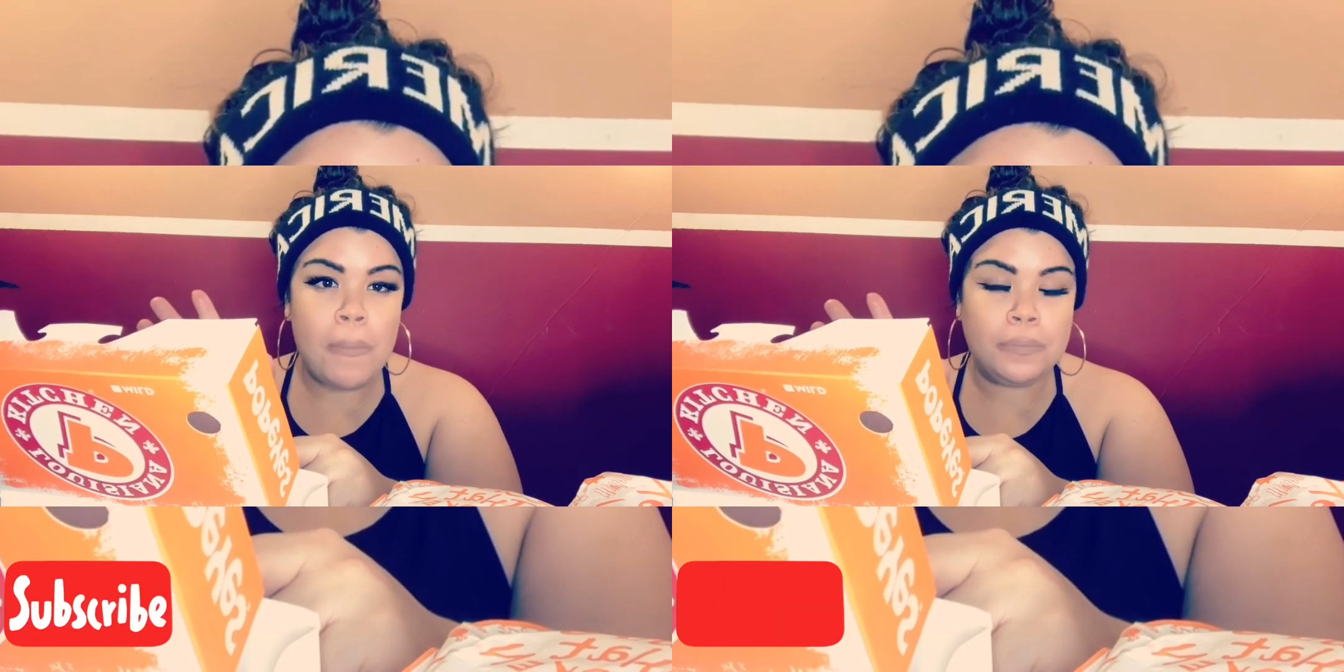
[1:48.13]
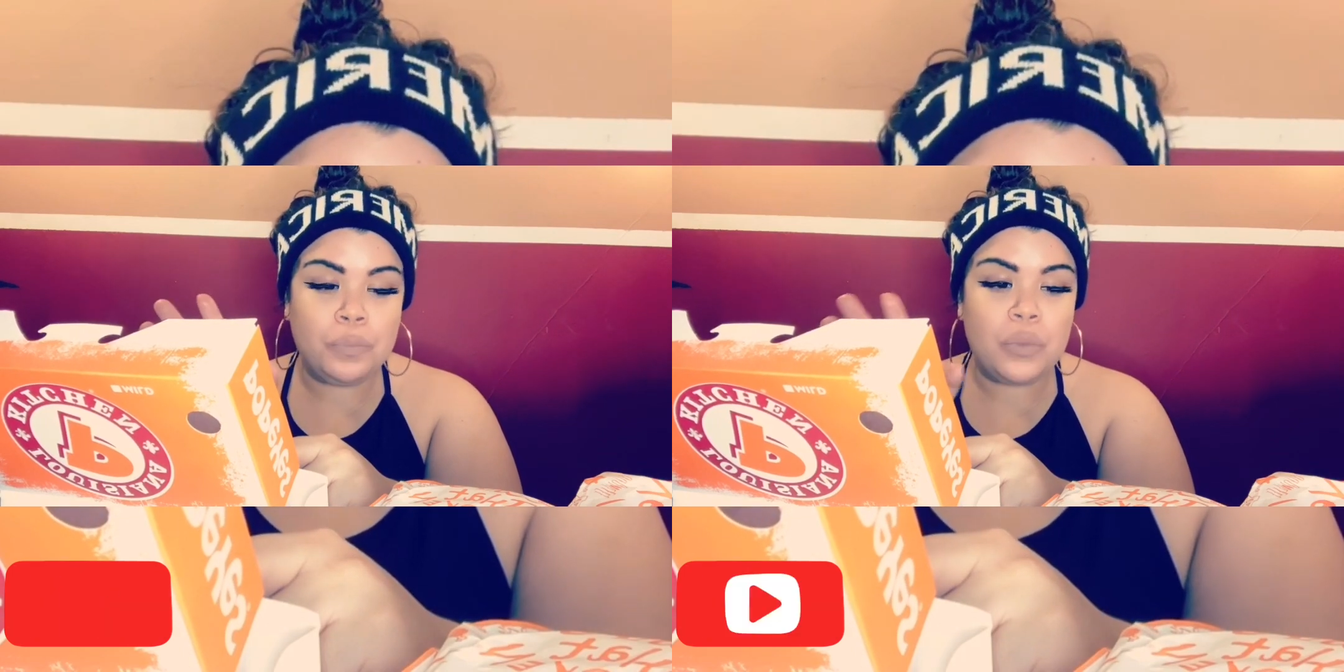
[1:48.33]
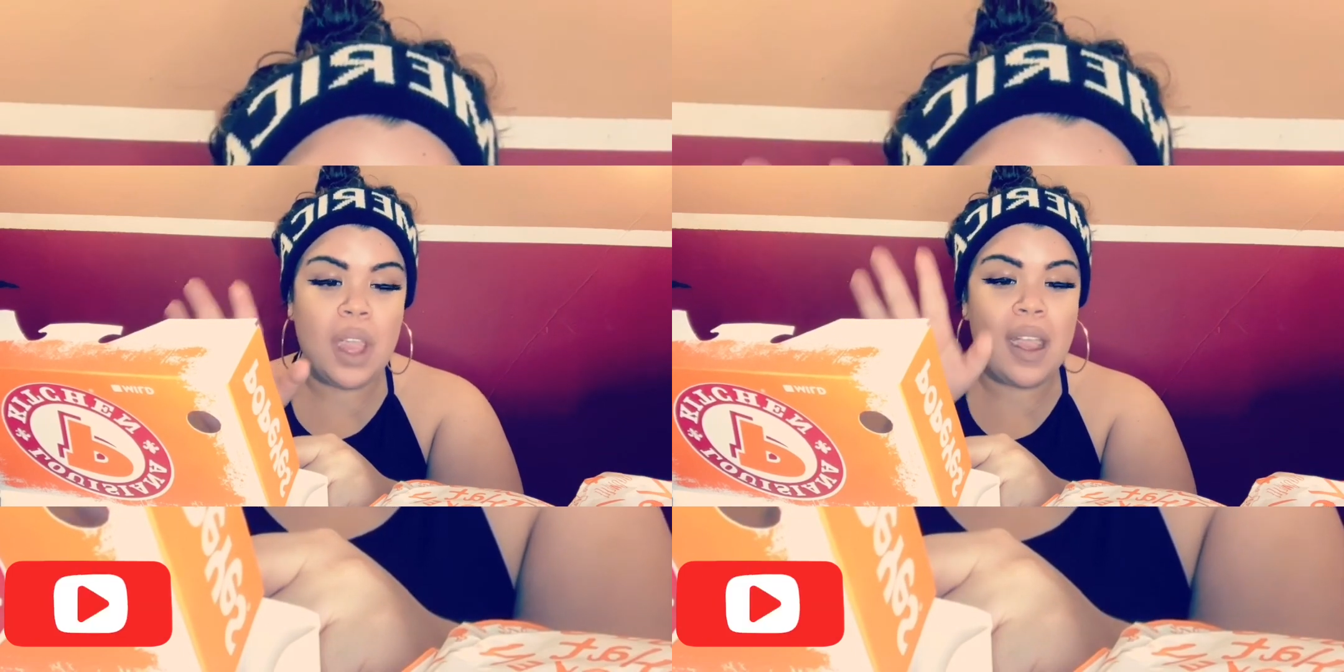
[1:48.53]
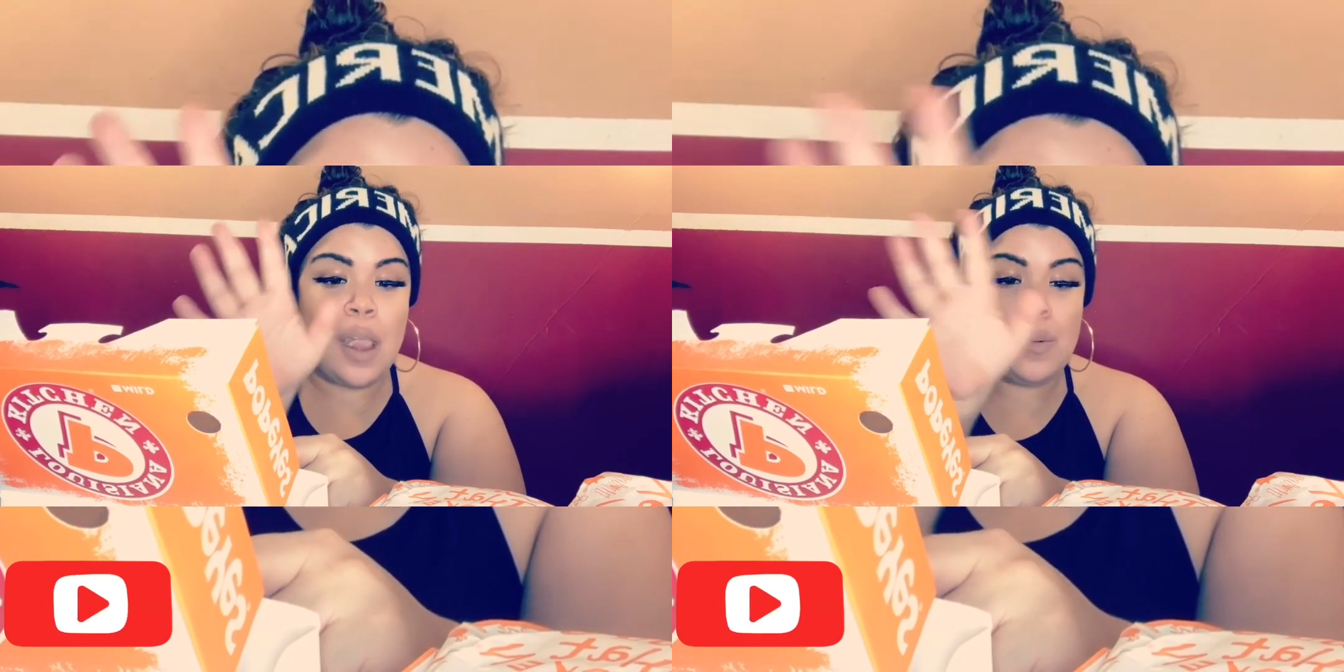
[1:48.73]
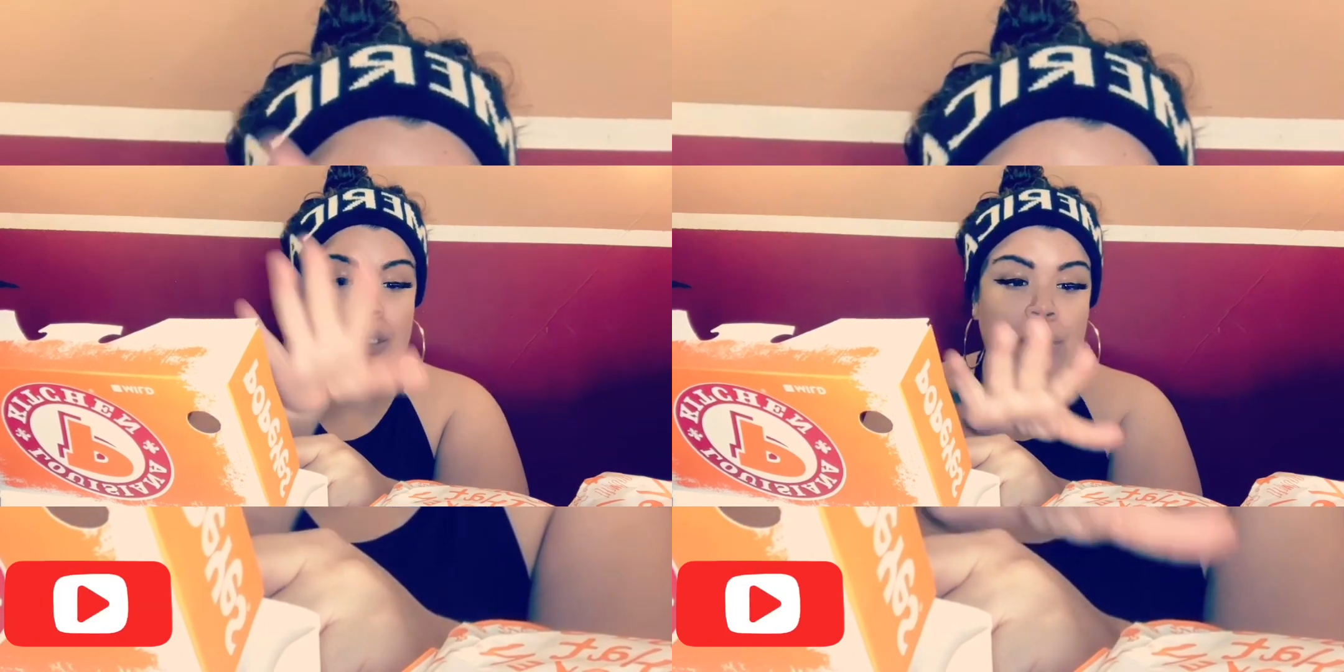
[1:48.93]
I got
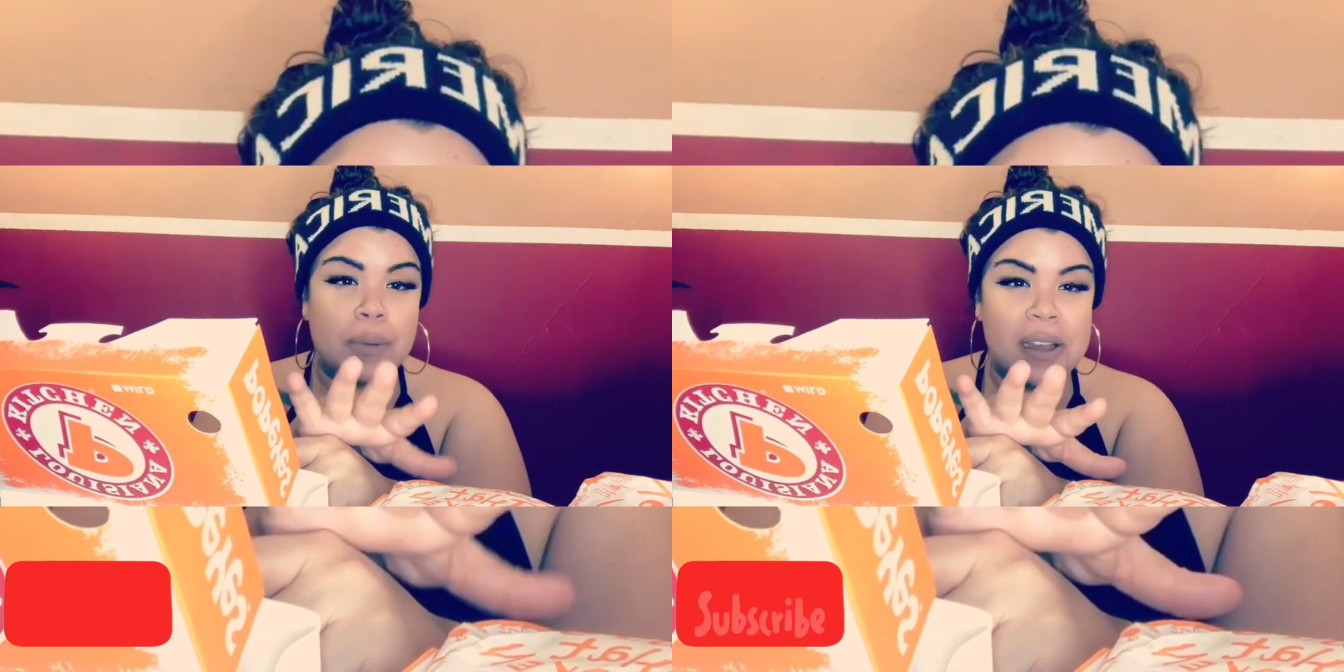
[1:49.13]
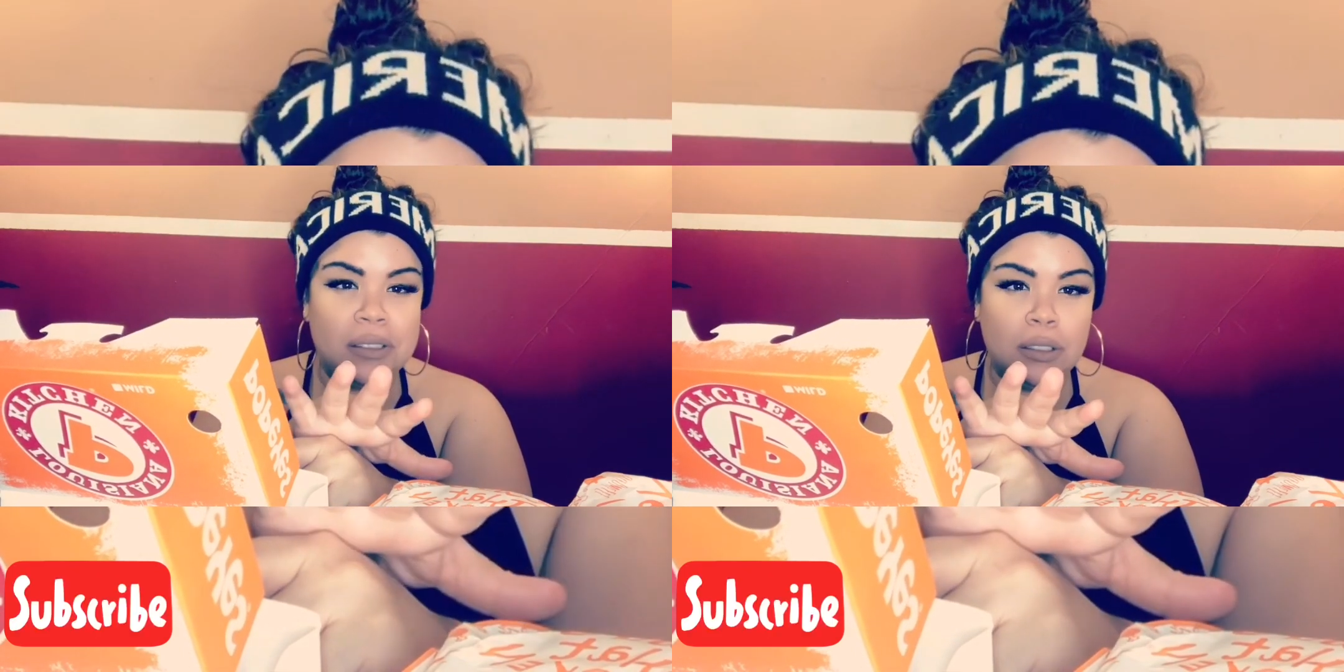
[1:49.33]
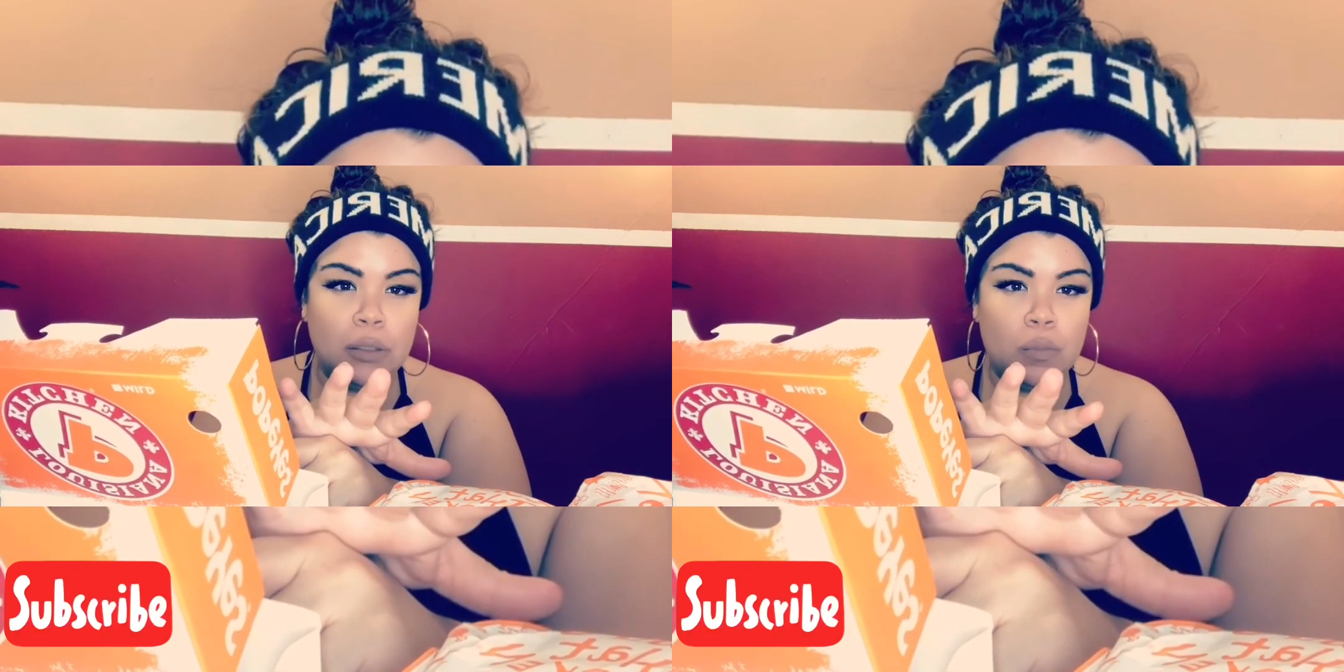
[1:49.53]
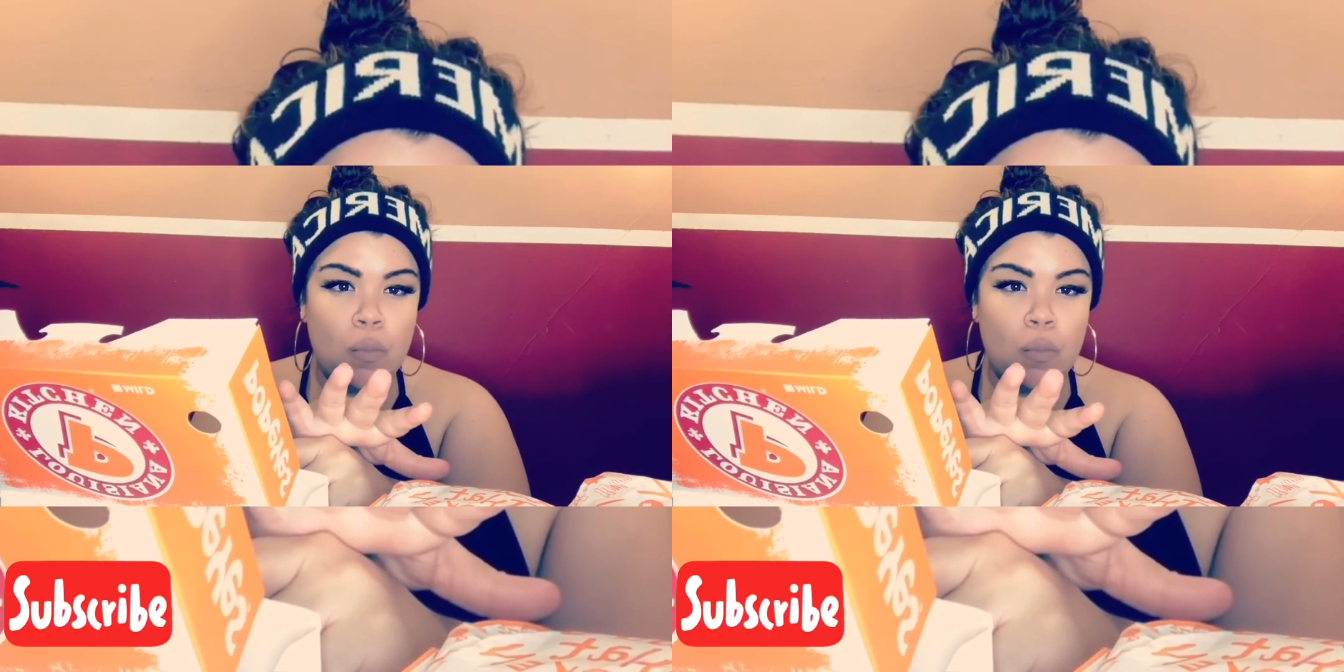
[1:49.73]
one spicy